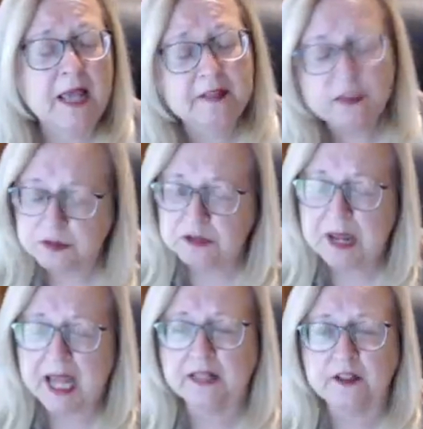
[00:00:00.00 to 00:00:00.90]
This was
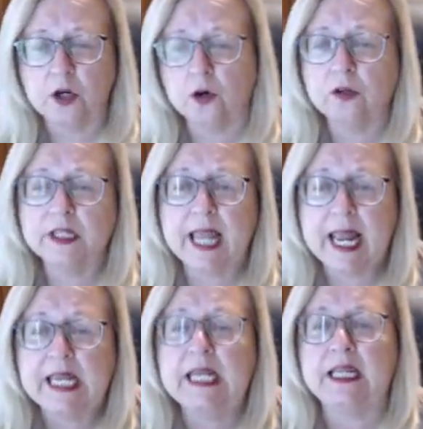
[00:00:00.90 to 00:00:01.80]
back in the early
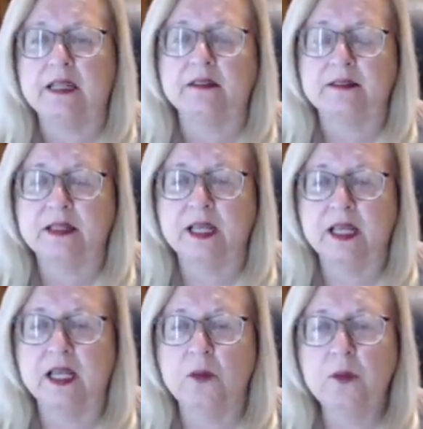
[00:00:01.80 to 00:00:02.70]
80s
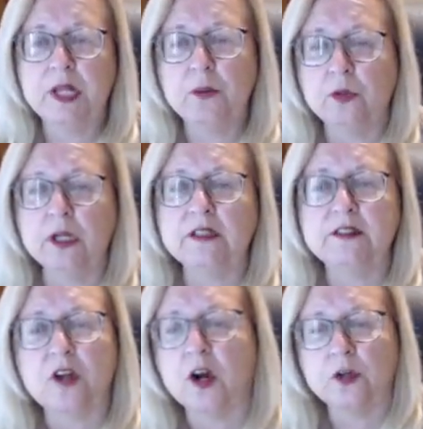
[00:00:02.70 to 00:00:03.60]
when they really
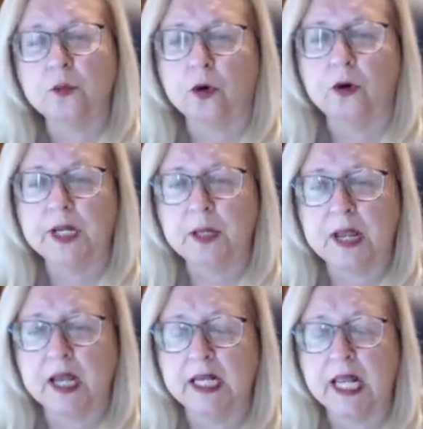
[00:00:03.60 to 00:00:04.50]
started worrying
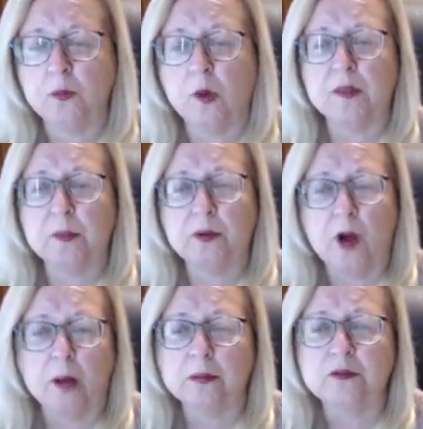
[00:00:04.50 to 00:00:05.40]
about it and what the
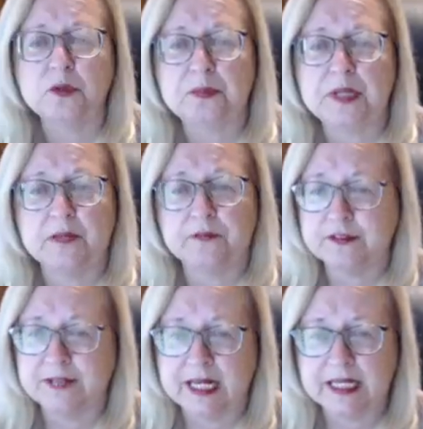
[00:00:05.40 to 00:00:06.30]
problems would be for
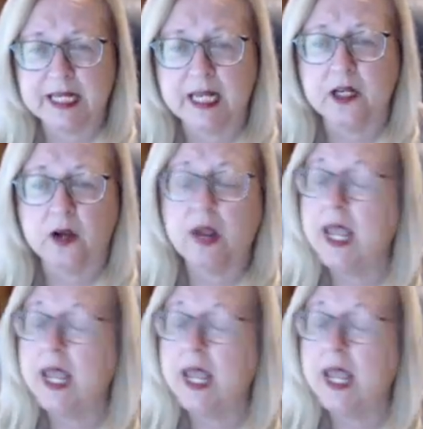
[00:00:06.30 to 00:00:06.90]
San Diego.